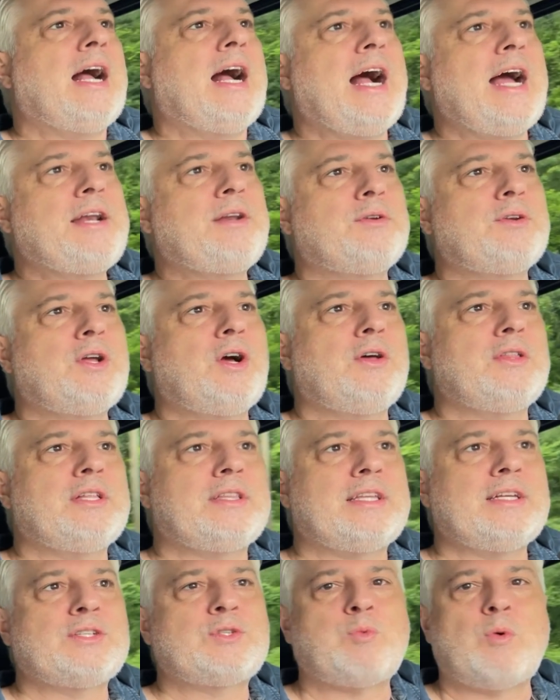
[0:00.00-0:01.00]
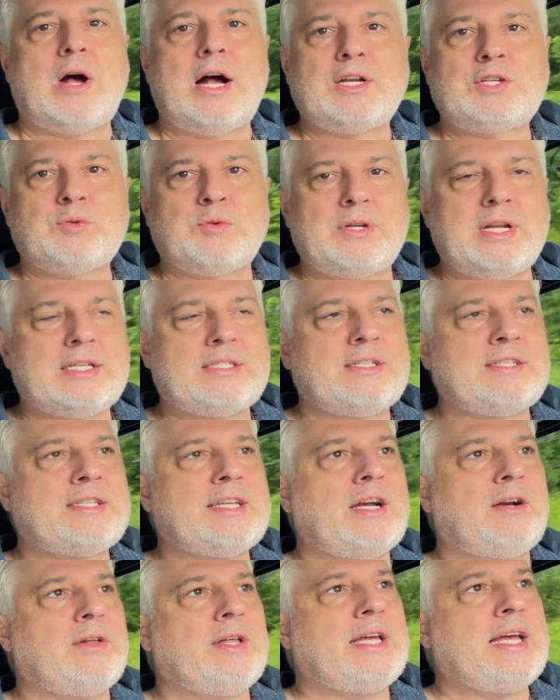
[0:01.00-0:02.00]
I don't know that this watch will
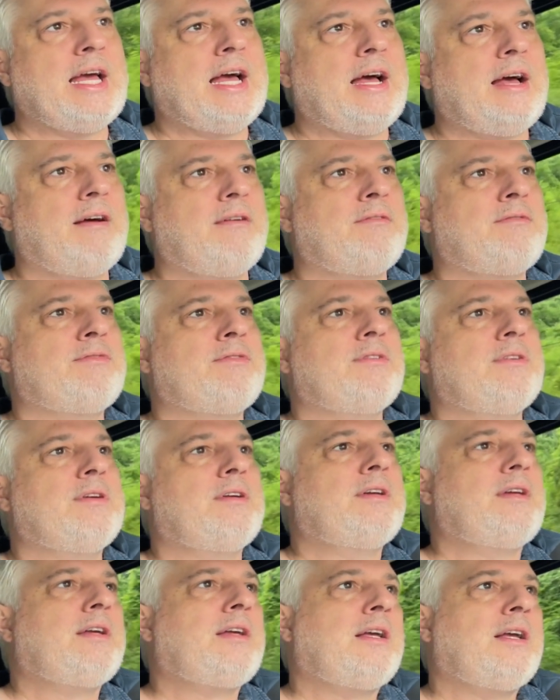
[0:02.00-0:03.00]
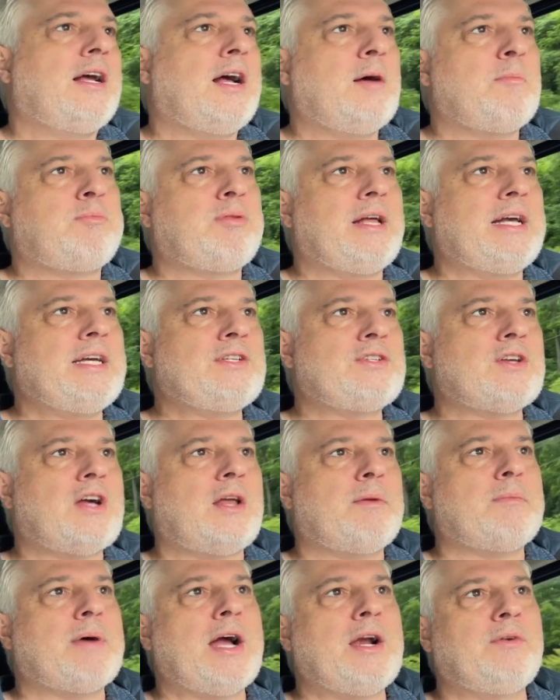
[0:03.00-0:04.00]
necessarily have a place
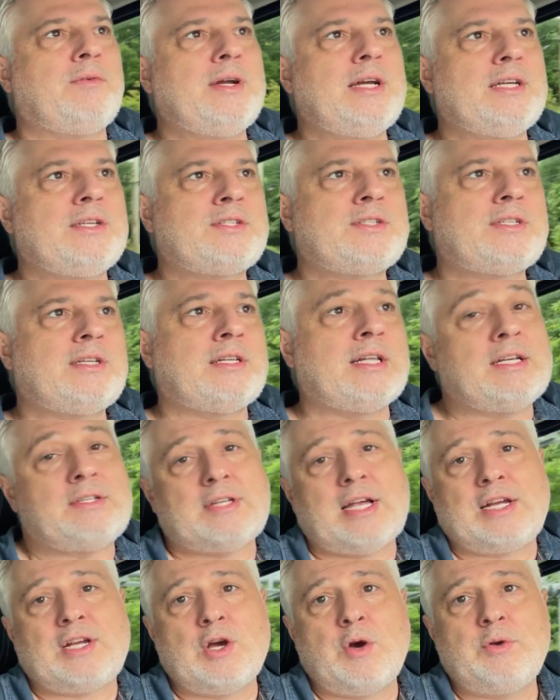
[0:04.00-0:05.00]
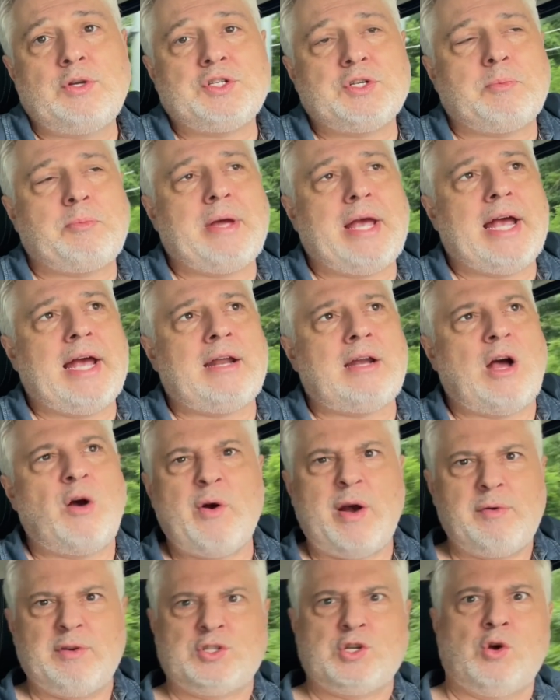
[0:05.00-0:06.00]
on my wrist unless I go to Japan. Oh,
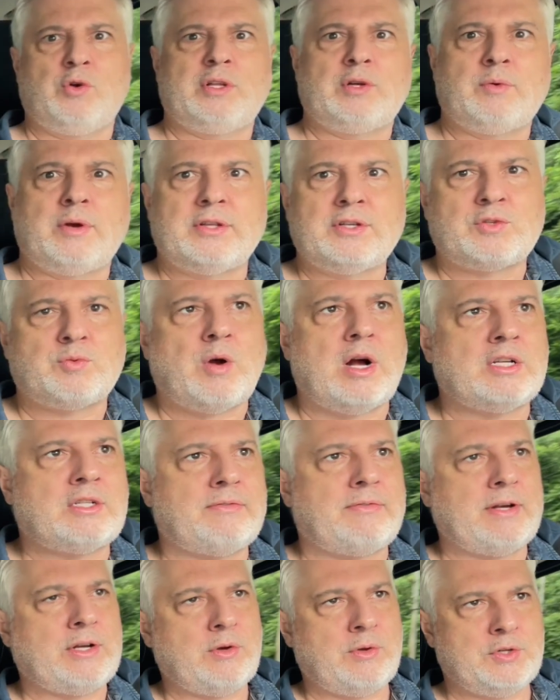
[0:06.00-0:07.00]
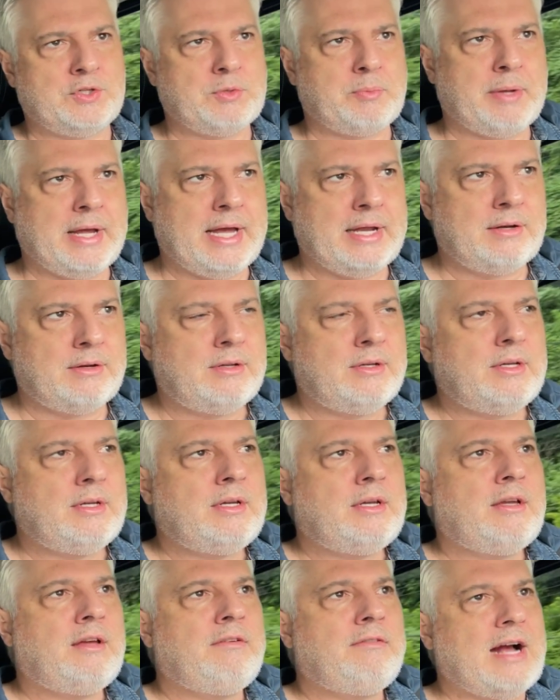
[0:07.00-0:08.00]
I would totally wear this watch if I go to Japan.
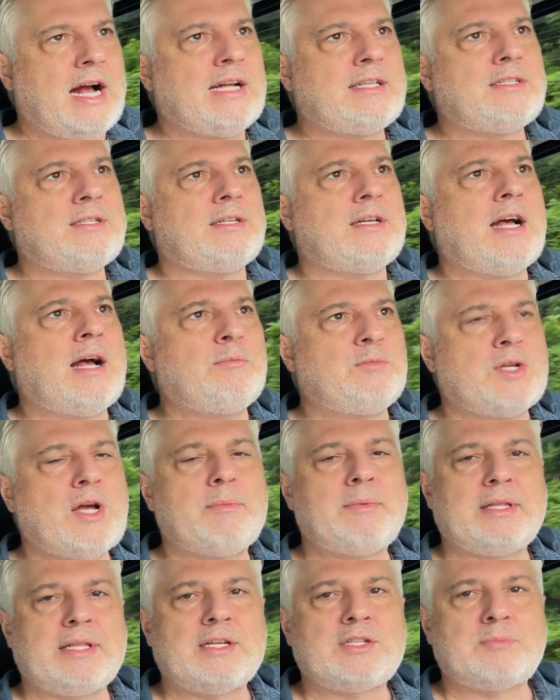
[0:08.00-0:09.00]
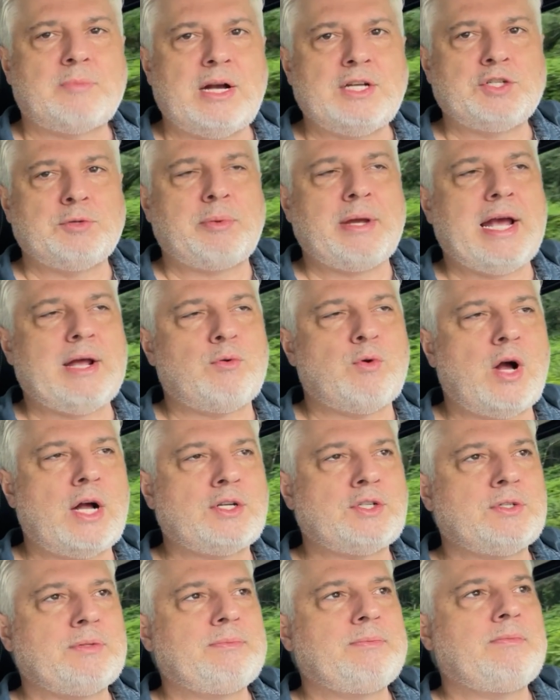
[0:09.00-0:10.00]
In fact, I'm dubbing this my Japan
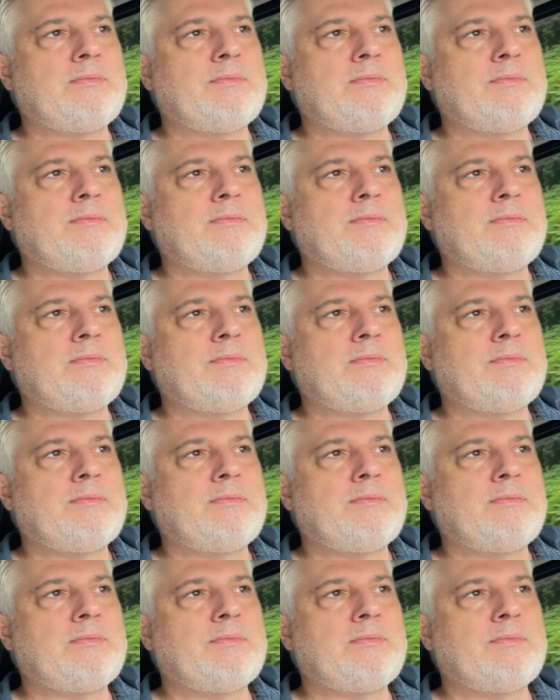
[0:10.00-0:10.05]
watch.